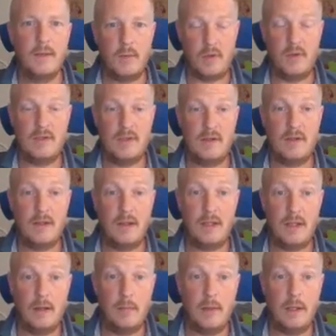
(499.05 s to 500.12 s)
because
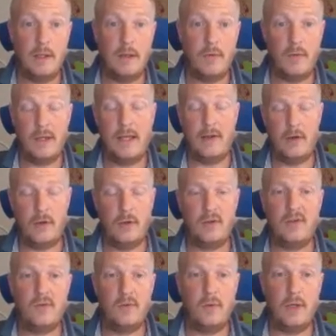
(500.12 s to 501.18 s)
it'll be really hot
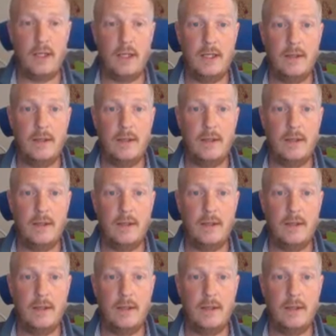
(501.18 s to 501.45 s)
today.